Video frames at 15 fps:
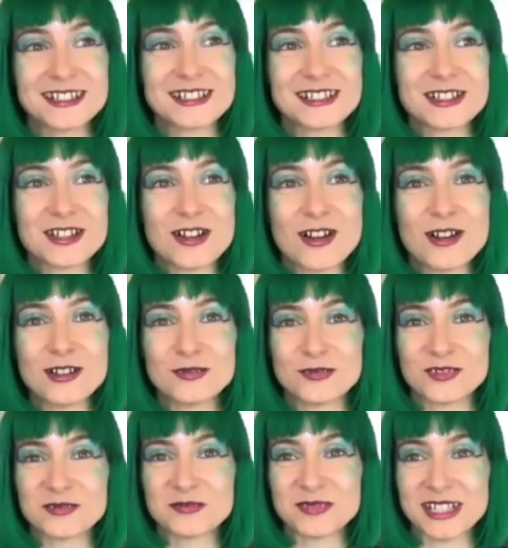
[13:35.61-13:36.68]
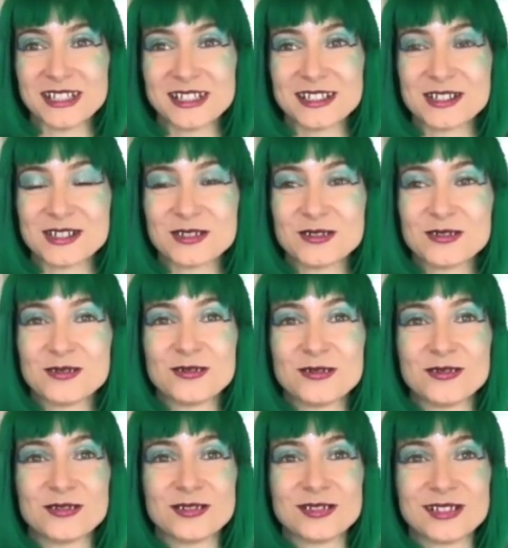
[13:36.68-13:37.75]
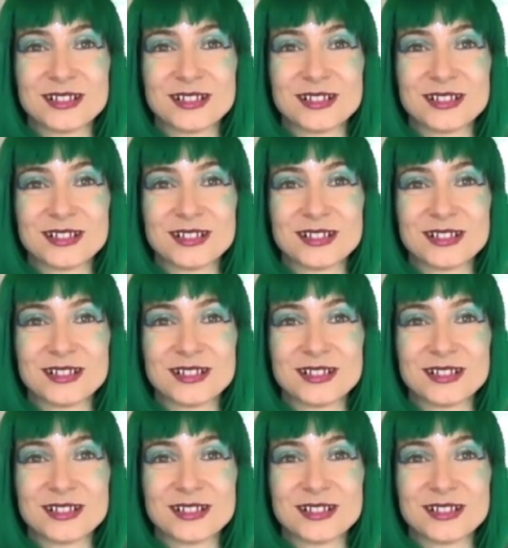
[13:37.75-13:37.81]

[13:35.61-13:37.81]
is hard for me to